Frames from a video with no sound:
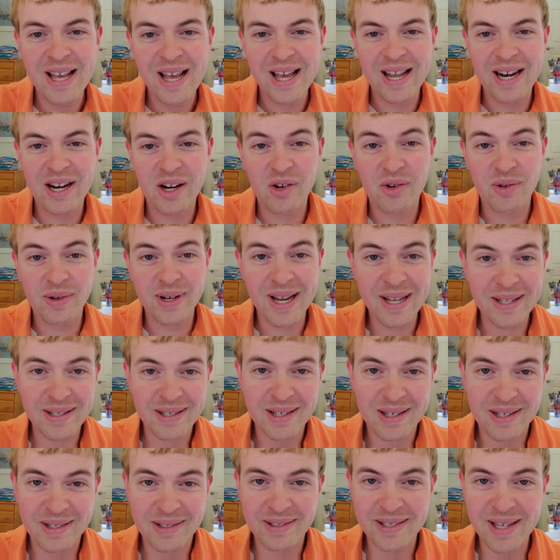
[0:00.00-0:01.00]
And it
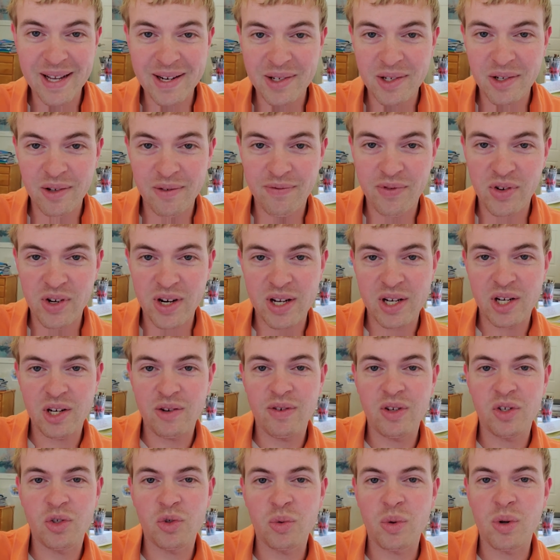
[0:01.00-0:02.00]
creates an incentive for
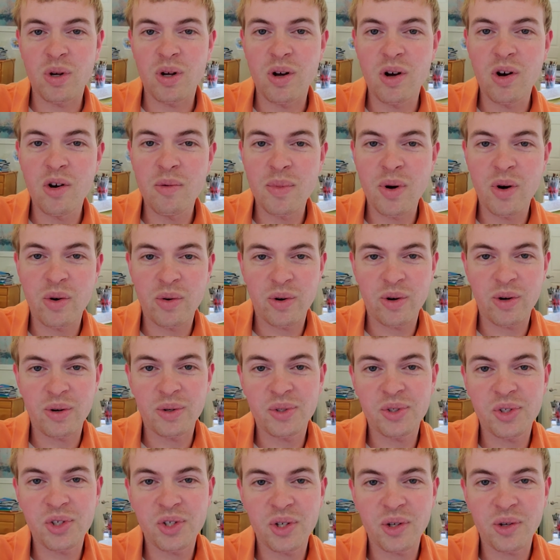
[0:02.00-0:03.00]
individual
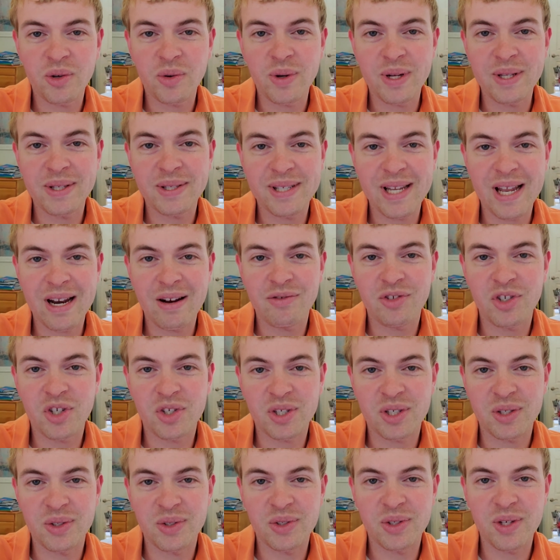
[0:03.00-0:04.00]
homeowners to, instead of
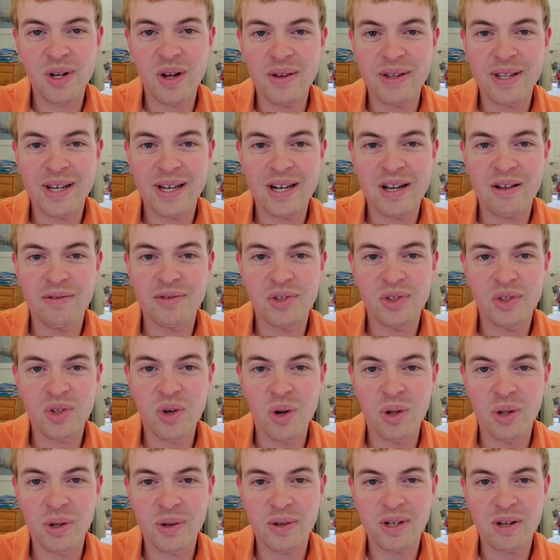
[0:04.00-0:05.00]
just installing enough
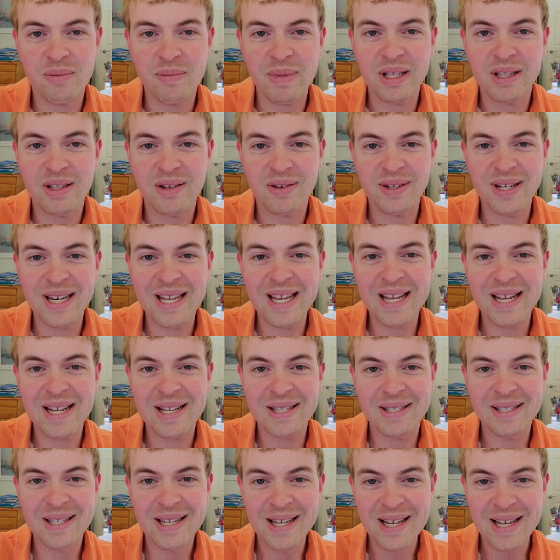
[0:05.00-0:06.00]
solar to meet their
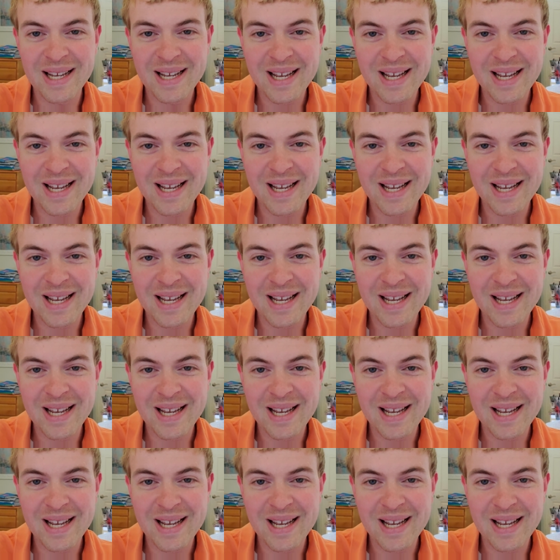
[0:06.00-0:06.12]
needs,